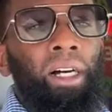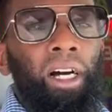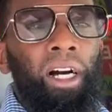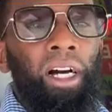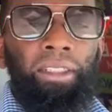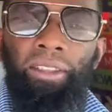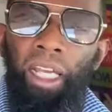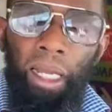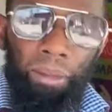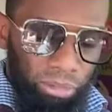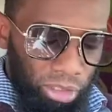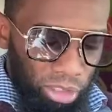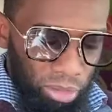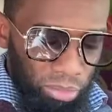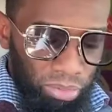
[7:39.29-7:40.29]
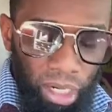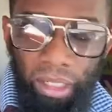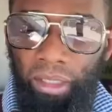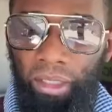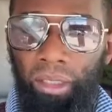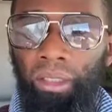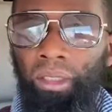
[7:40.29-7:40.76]
a top tier
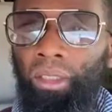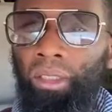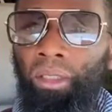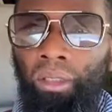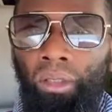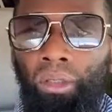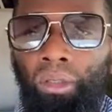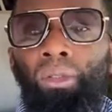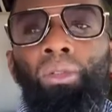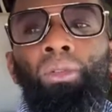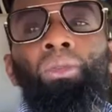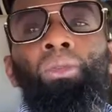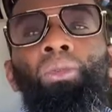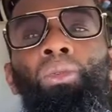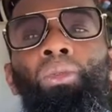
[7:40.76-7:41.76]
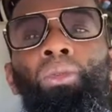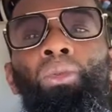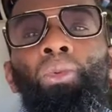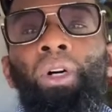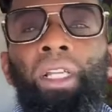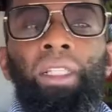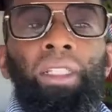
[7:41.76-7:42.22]
brother
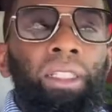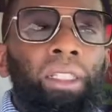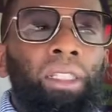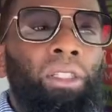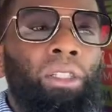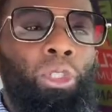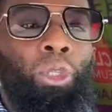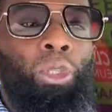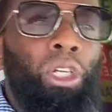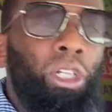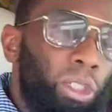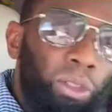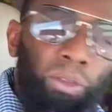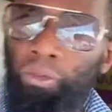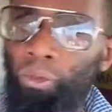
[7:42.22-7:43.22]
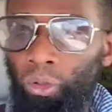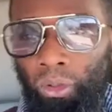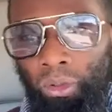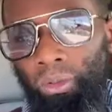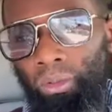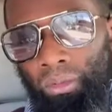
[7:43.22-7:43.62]
what you looking for.